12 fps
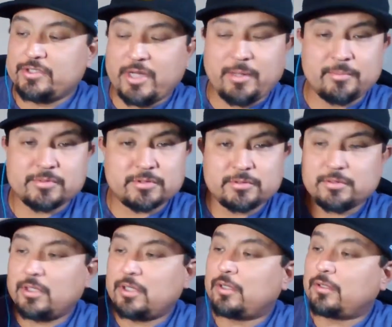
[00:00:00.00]
James
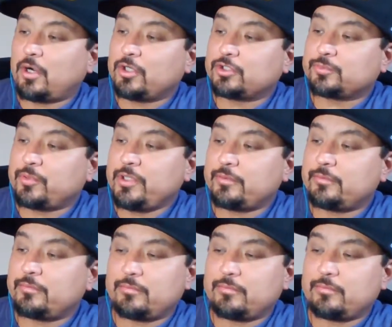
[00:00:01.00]
large print.